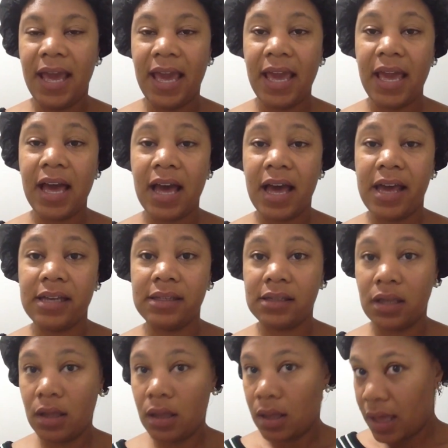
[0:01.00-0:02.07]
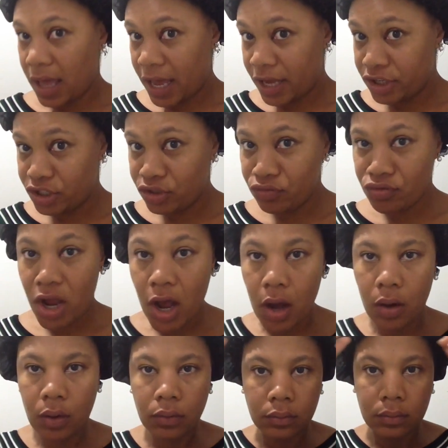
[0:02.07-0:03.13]
Hey guys, as you
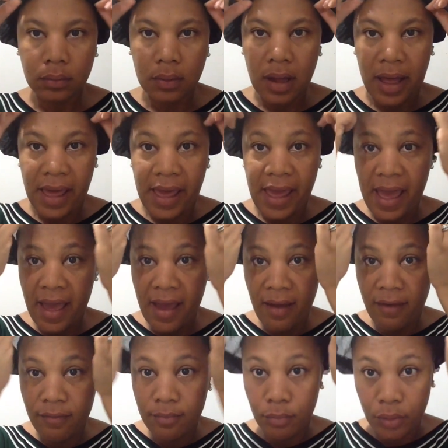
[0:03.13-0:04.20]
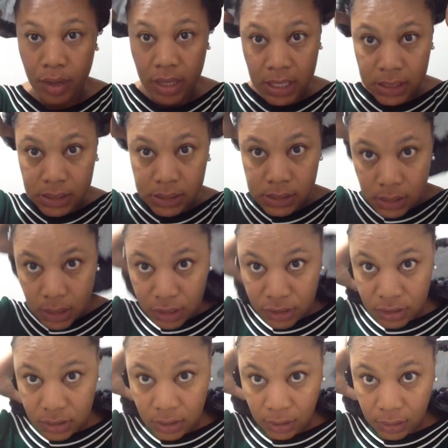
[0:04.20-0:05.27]
know, I have braids
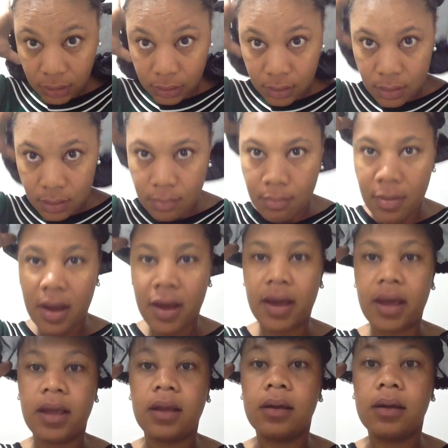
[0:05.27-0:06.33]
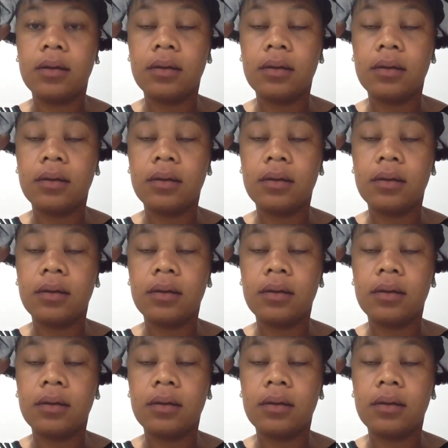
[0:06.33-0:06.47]
underneath my